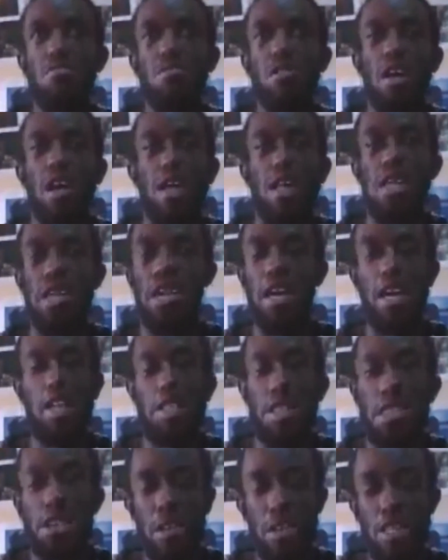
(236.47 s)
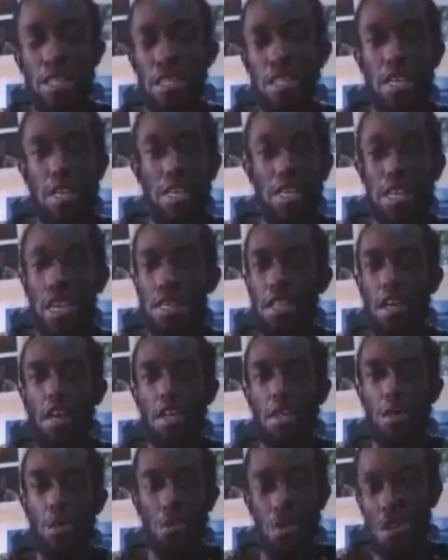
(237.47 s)
and cars hitting each other
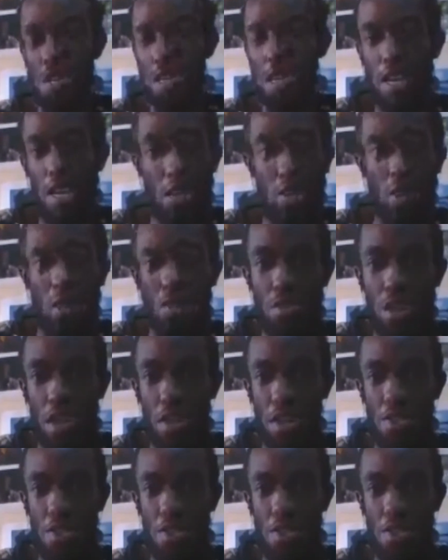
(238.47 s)
and cracking and all that.